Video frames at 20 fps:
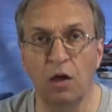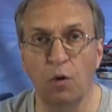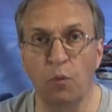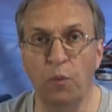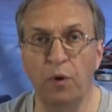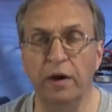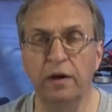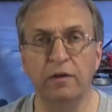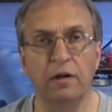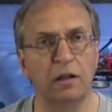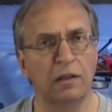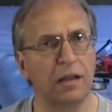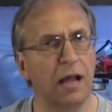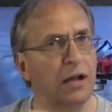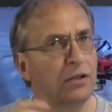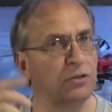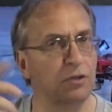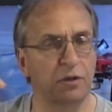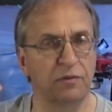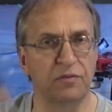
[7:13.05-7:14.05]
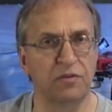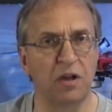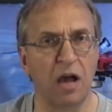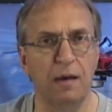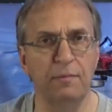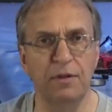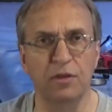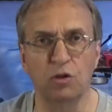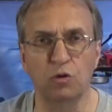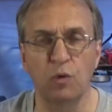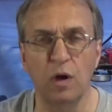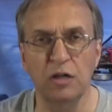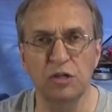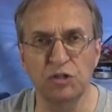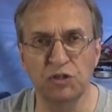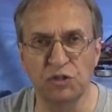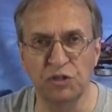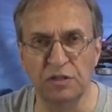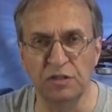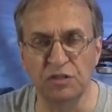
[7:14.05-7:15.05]
where a lot of common
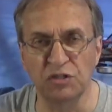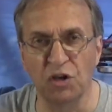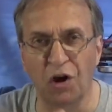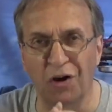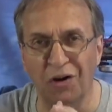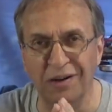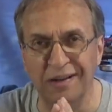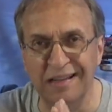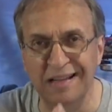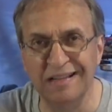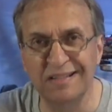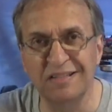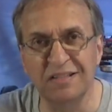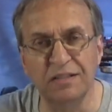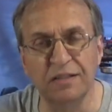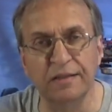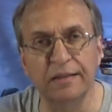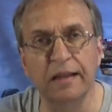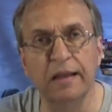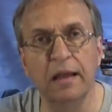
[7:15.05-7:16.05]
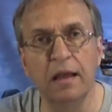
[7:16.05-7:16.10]
questions are listed